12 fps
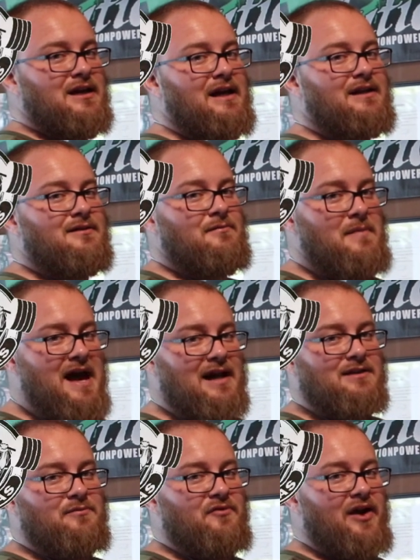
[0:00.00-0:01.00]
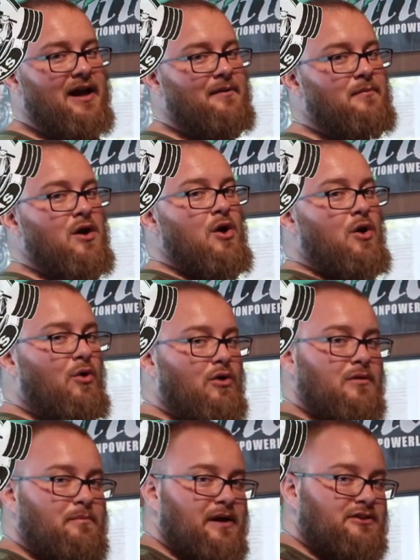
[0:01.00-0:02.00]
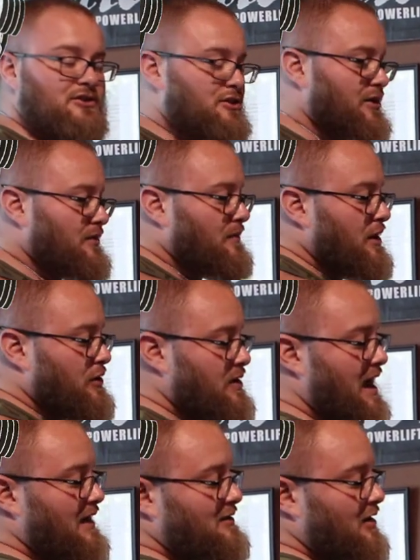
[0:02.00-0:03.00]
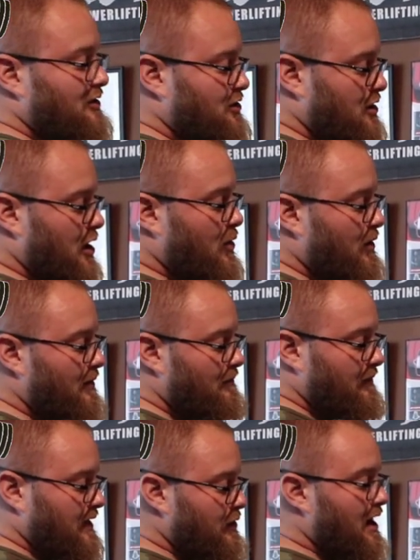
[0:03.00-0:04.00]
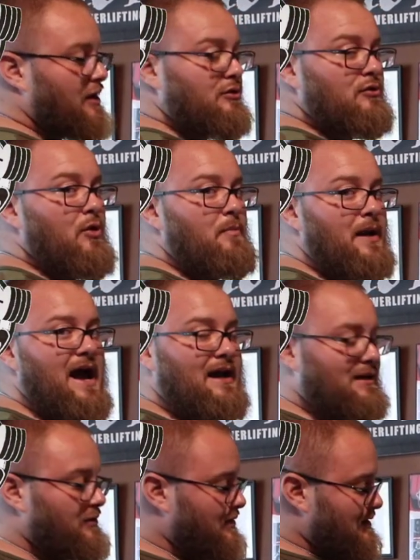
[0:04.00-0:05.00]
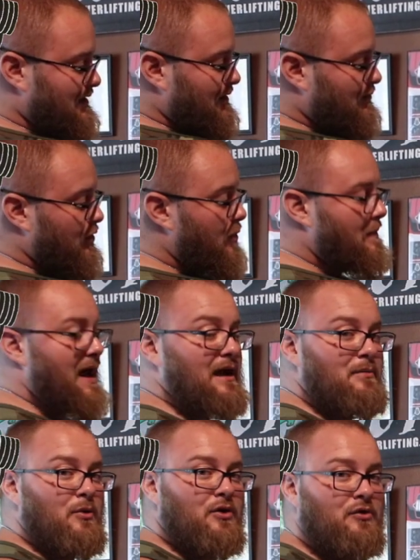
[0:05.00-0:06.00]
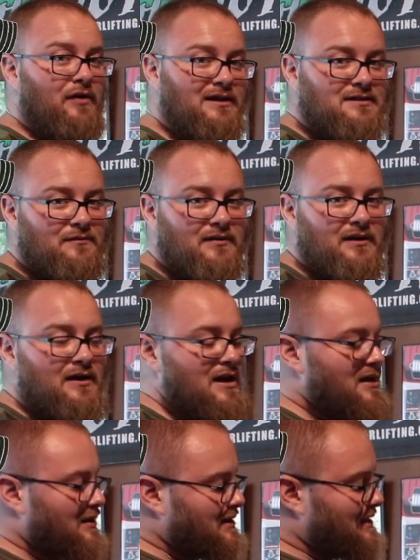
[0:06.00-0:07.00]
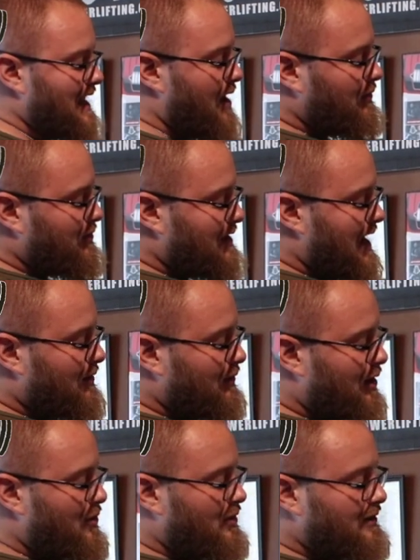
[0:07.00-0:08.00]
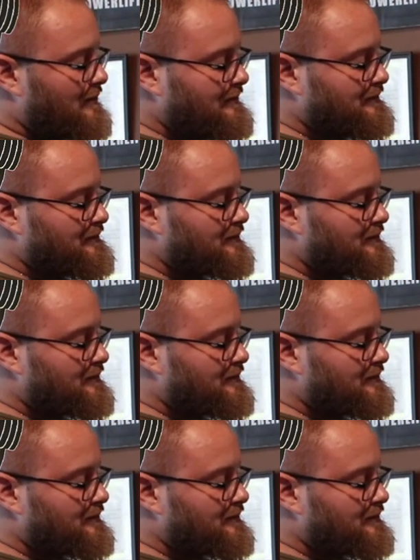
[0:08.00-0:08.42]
Titan Magnum Ram or a bench shirt. You got to touch lower and you got to throw back, and you can see throw back more aggressively because now you're down lower,